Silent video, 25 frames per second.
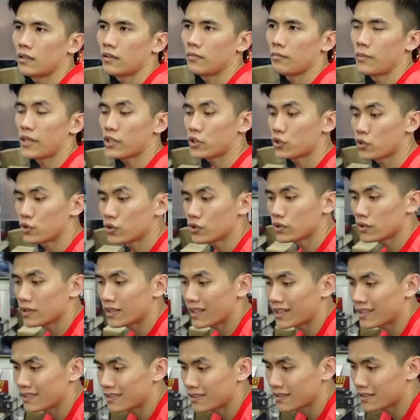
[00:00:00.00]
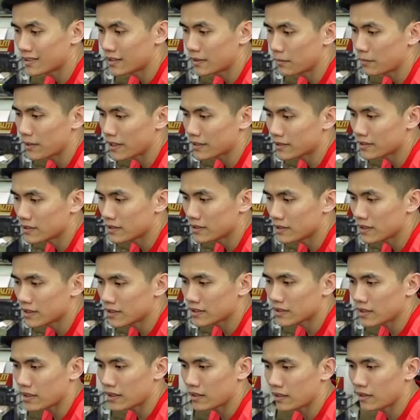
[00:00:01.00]
make sure that the platen is
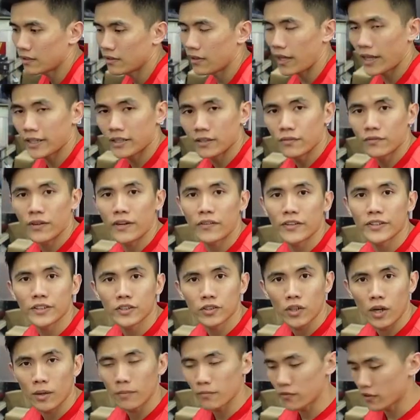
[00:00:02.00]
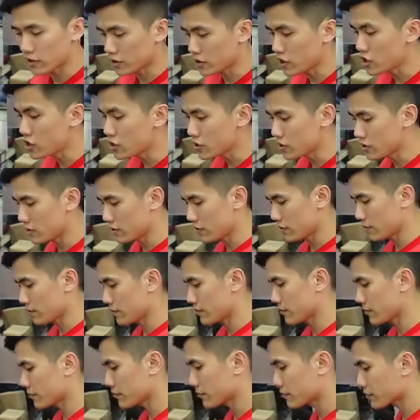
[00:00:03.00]
at the very top for t-shirt.
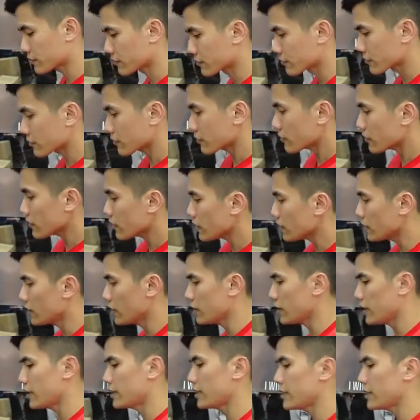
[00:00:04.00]
Okay, and